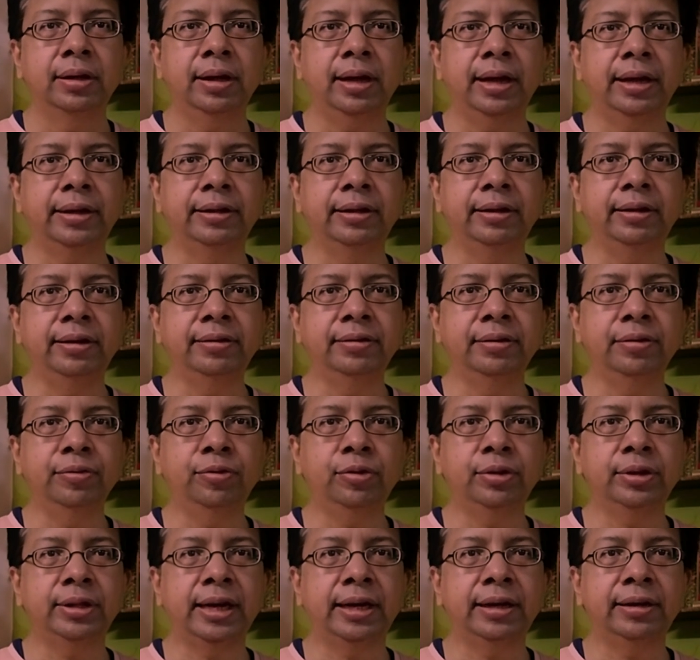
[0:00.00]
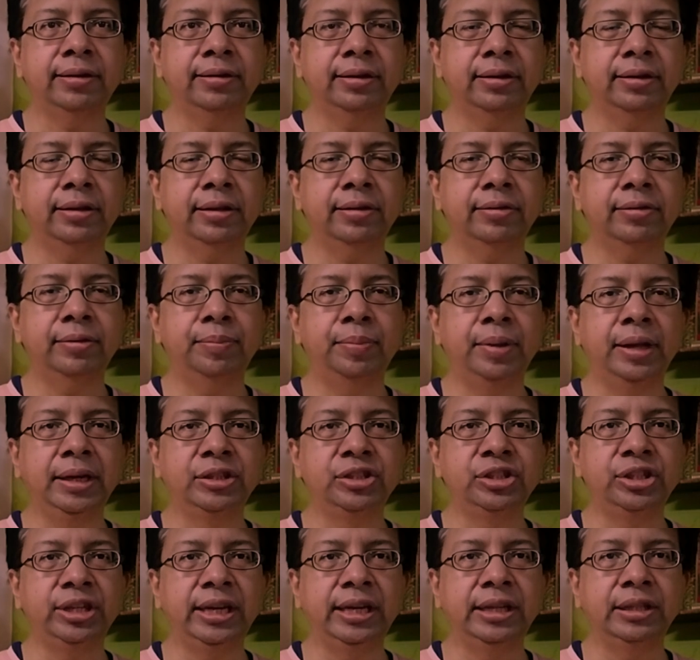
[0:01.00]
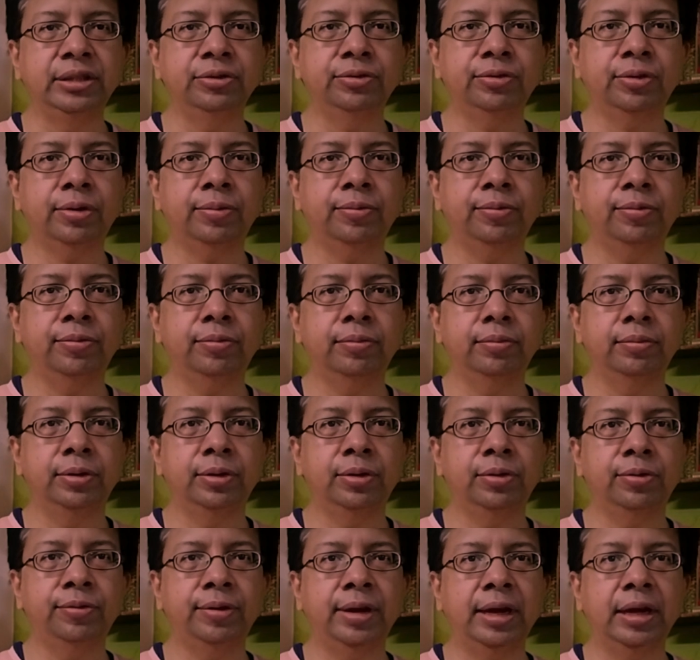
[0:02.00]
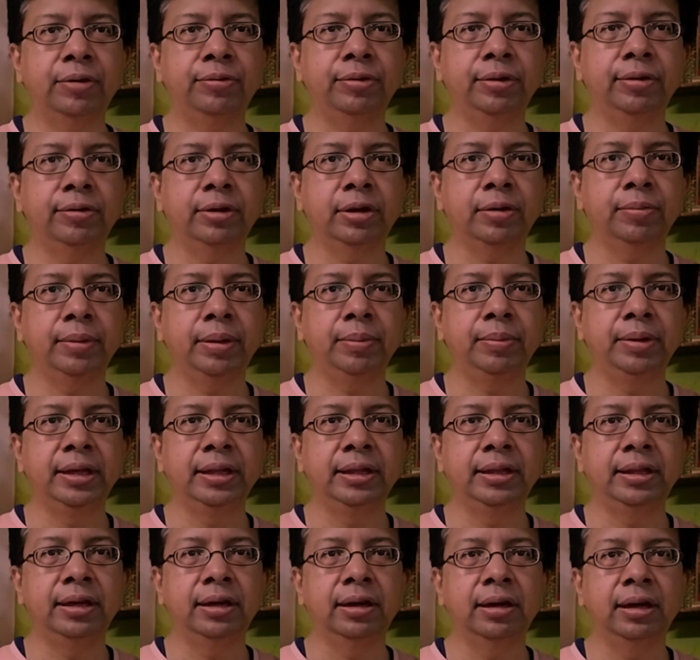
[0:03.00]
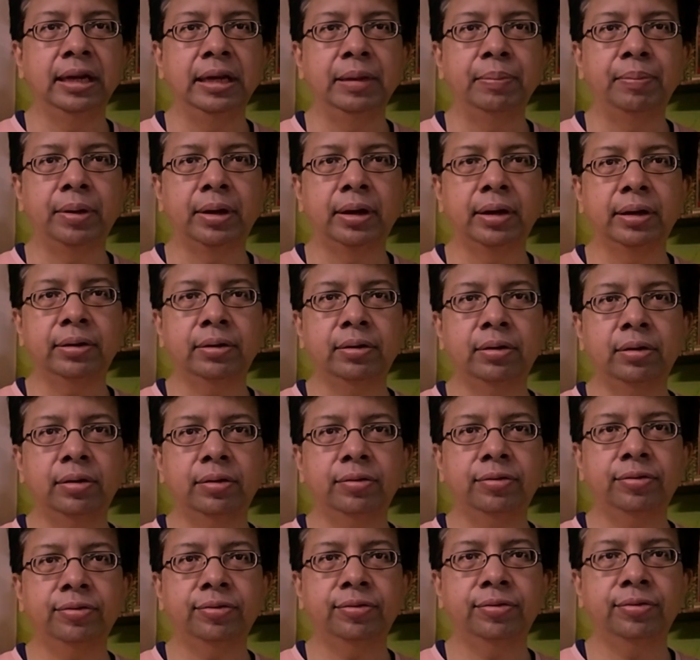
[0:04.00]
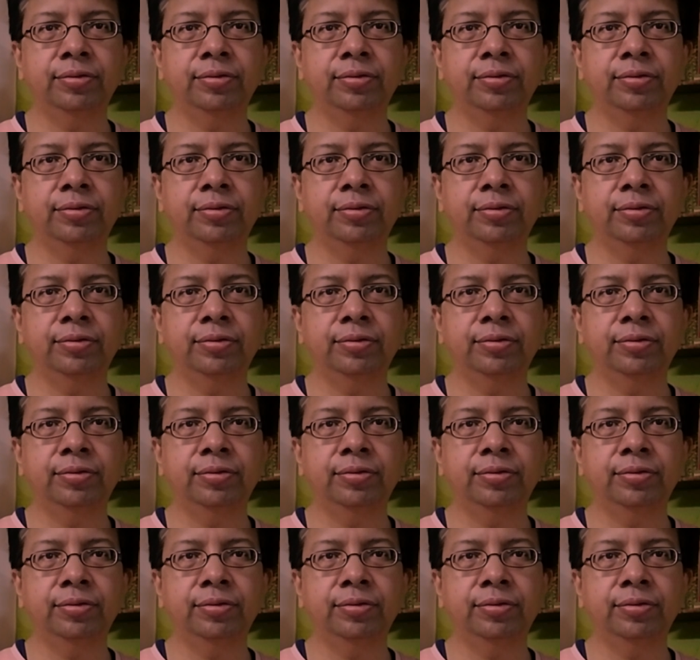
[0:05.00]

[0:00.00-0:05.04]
And the reason for that is, and there's a big change from where we were maybe in the early part of